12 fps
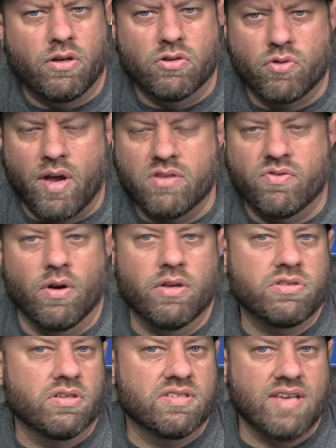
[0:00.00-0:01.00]
You can transvert
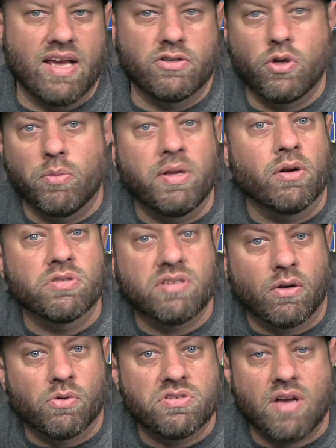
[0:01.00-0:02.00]
it to say two meter
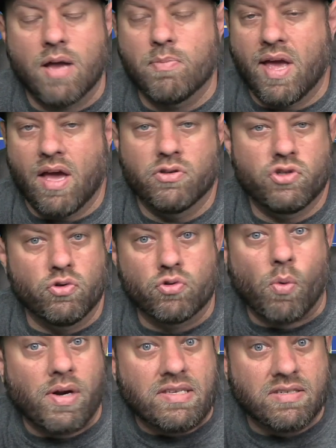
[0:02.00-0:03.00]
single sideband,
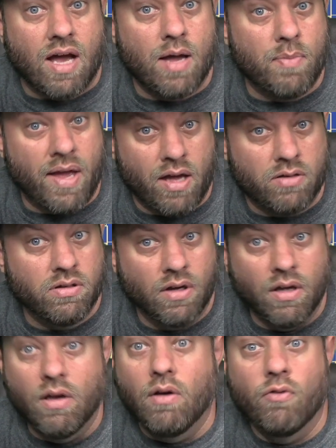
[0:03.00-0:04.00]
220 sideband,
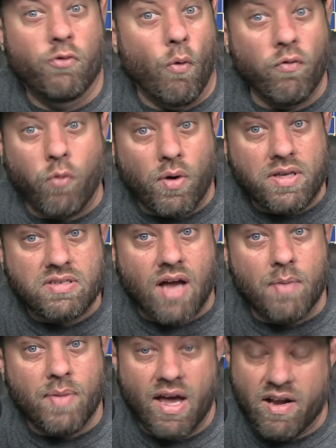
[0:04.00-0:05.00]
440
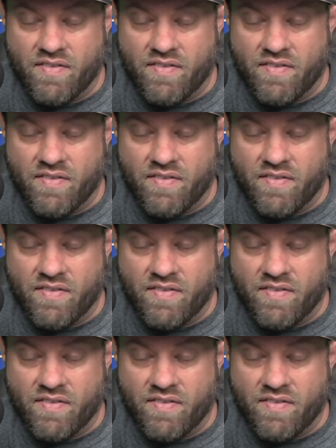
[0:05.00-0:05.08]
sideband.